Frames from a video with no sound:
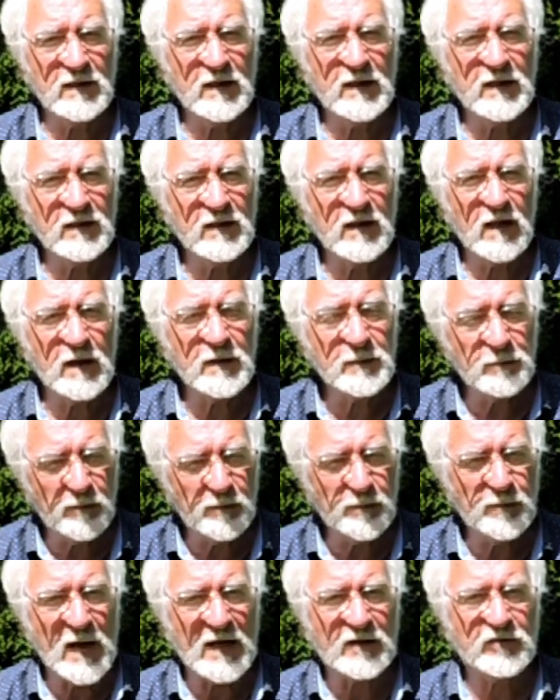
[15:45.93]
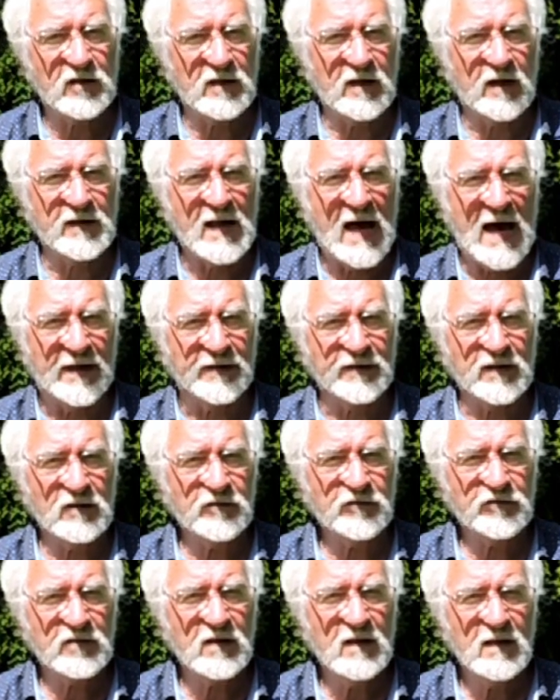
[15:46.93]
in basically on
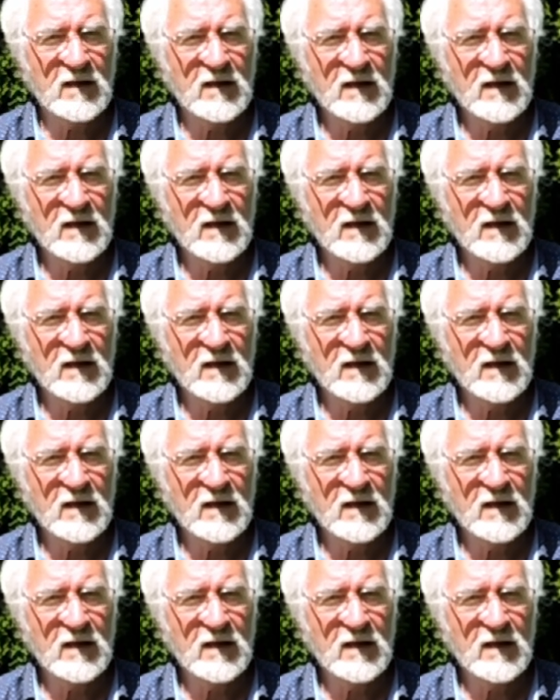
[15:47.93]
handles.